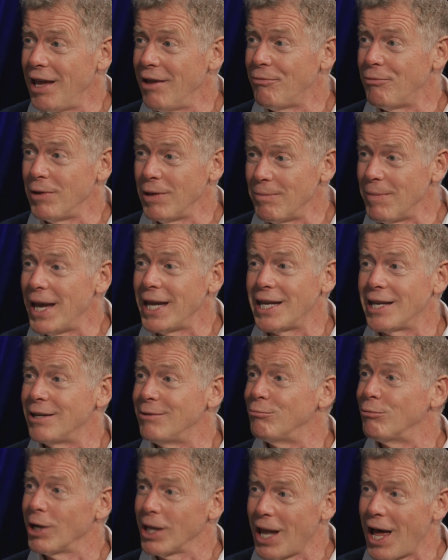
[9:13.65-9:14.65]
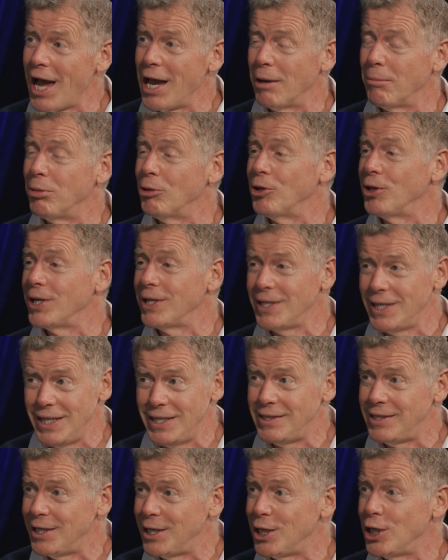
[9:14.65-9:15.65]
if we make it reliable and
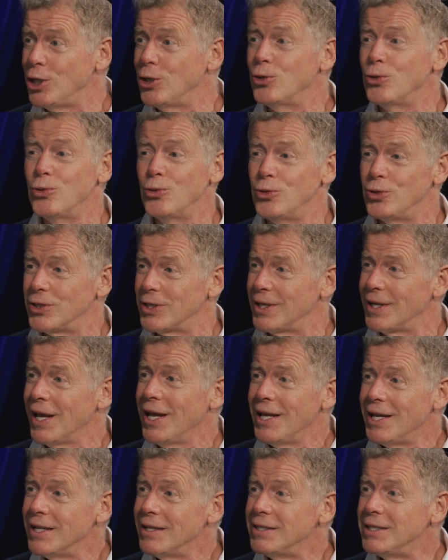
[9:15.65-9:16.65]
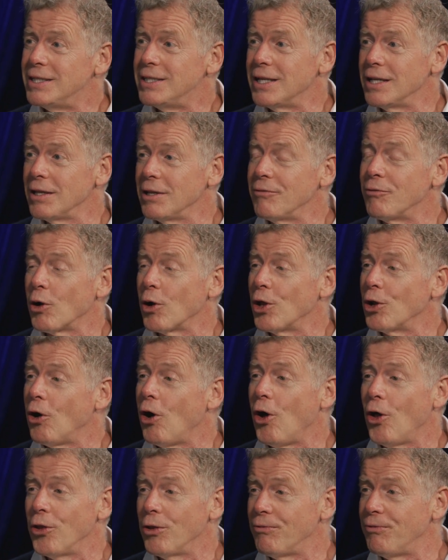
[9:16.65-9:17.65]
easy to use and deliver on
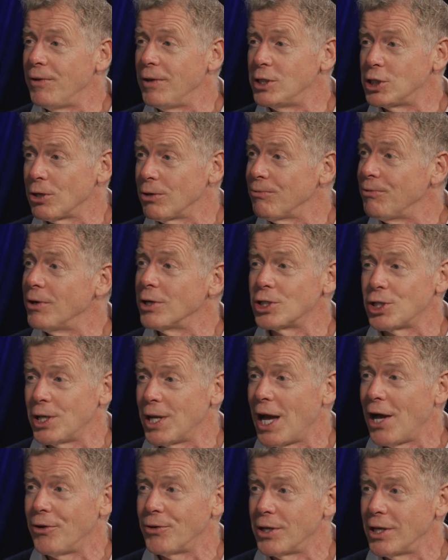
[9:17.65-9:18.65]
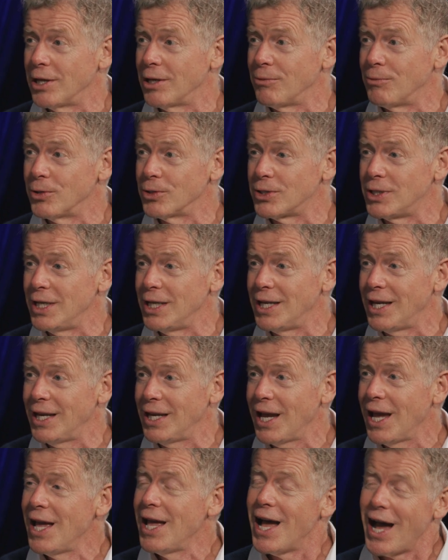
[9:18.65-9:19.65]
all the feature functionality that we're
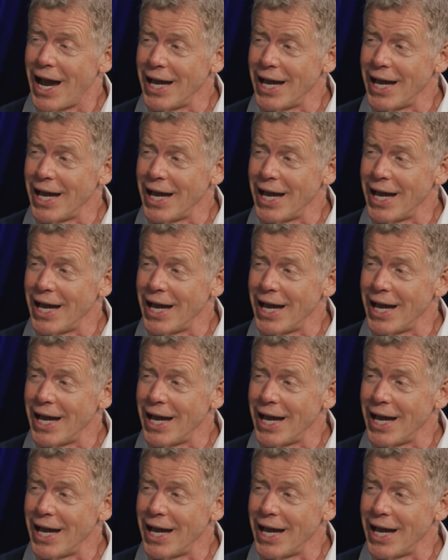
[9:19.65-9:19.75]
seeking.